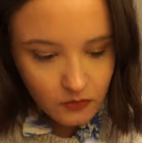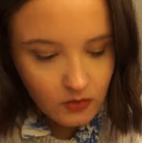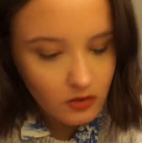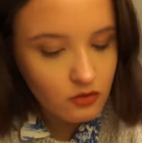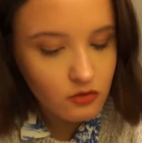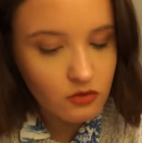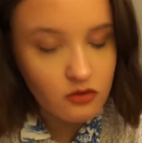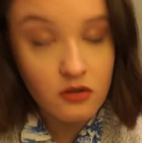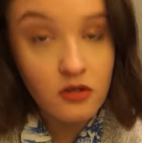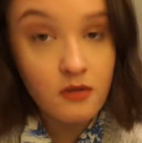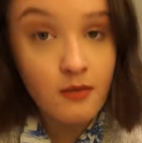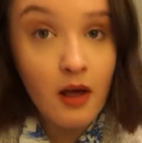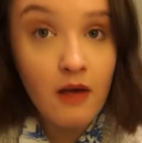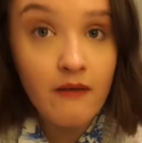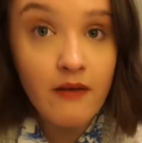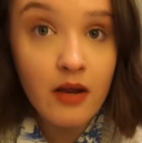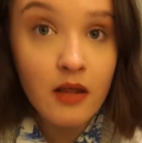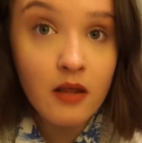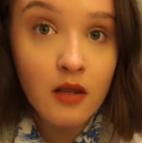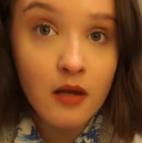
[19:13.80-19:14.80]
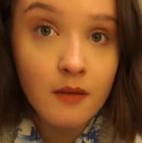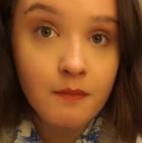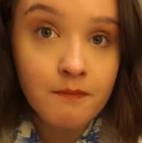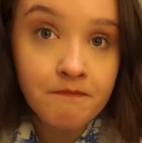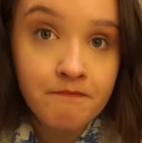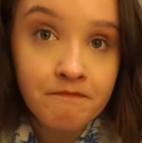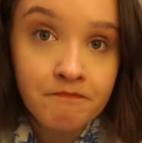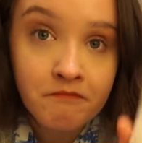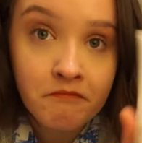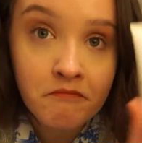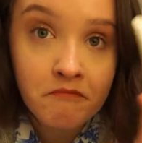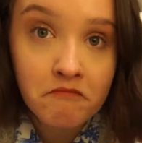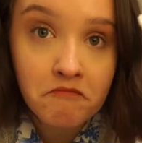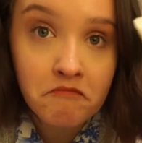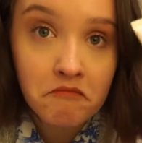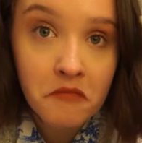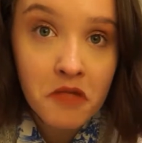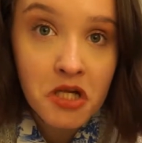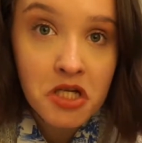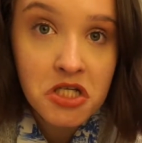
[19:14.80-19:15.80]
Doesn't smell anything.
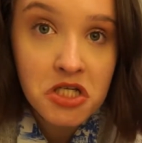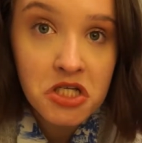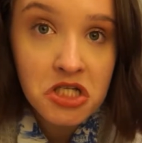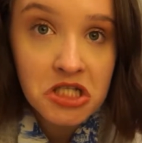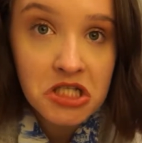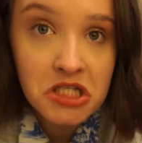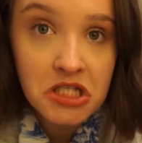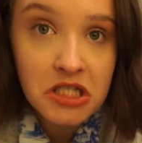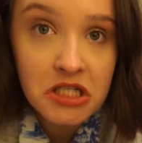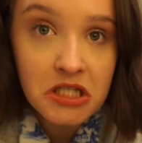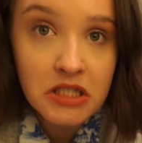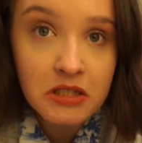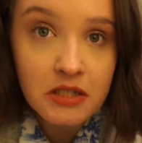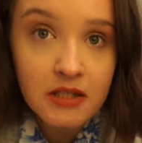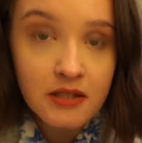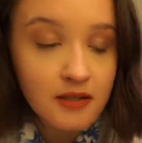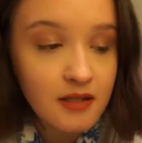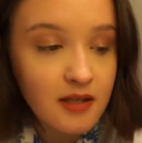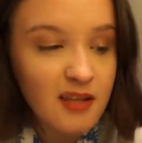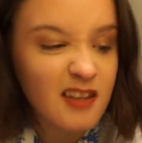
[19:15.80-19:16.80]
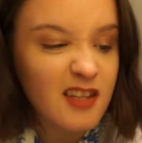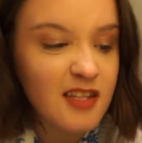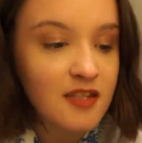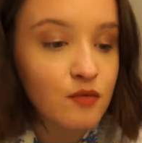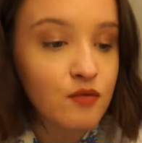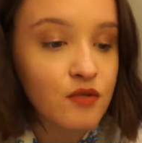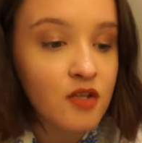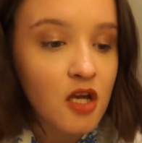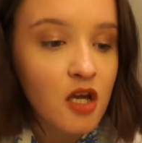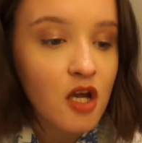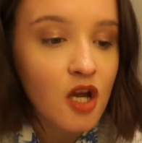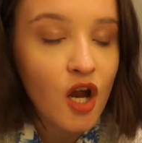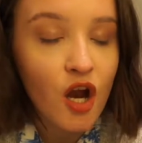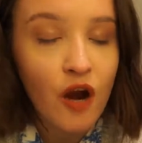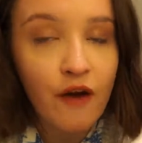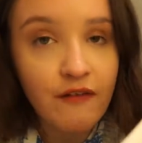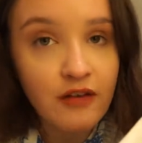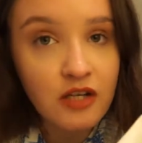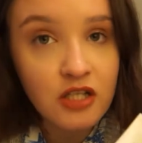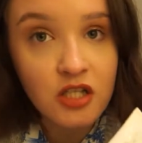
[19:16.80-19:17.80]
Just this. I think this was
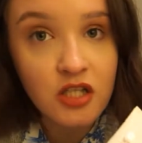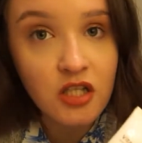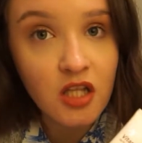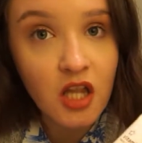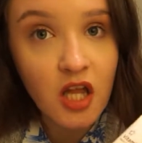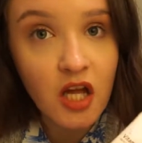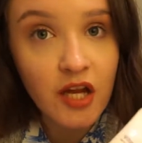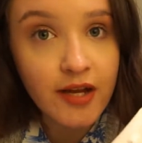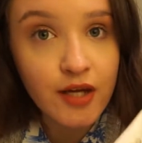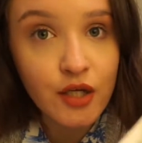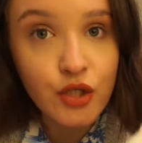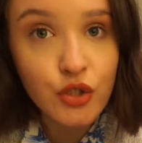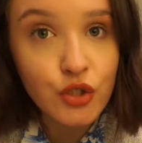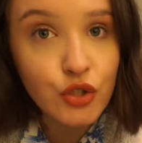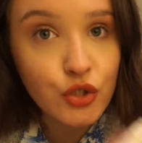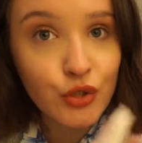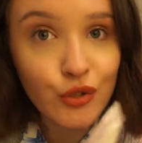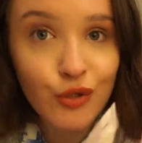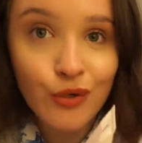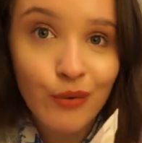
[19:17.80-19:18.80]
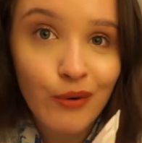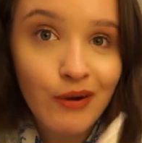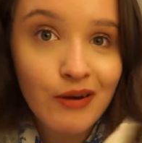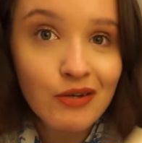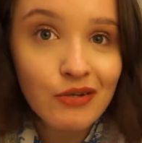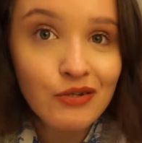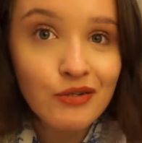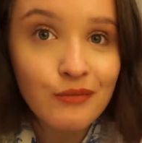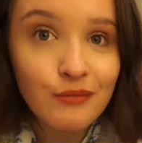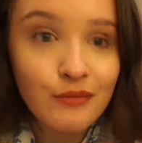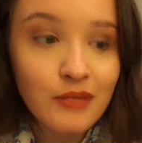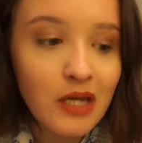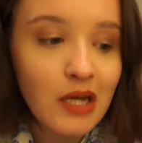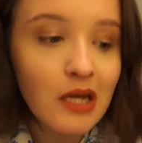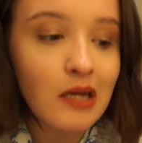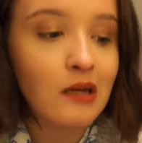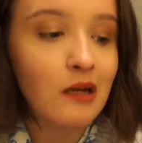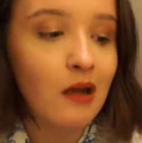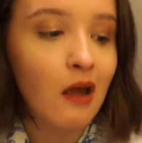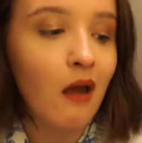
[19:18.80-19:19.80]
originally like £2 or
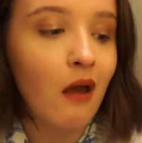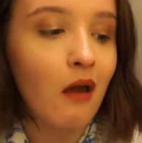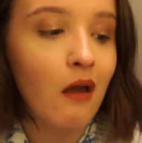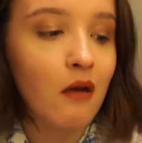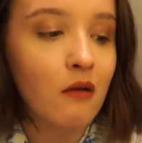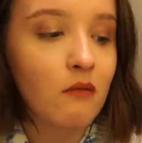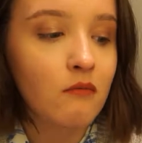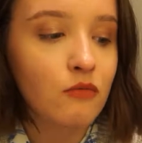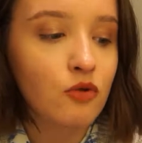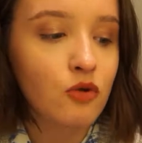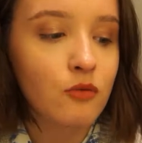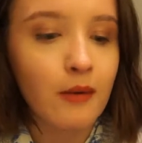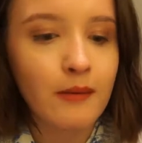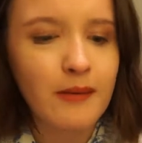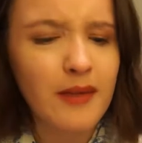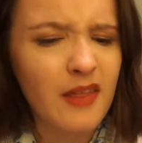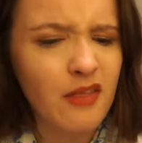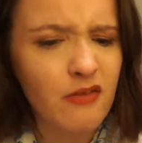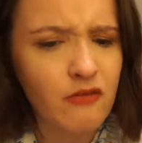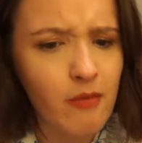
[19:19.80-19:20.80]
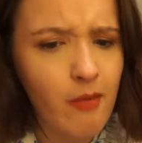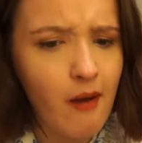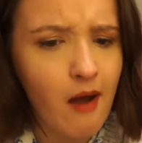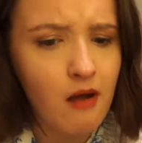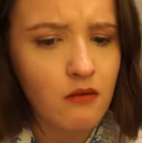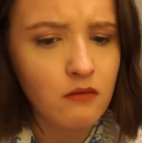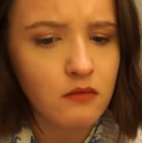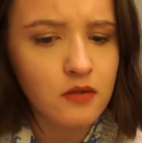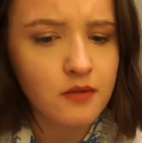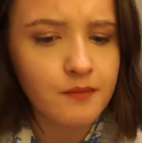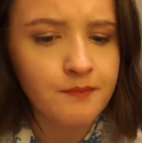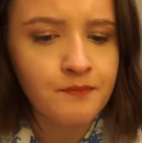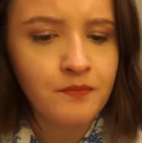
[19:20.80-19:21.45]
something, or maybe like £3.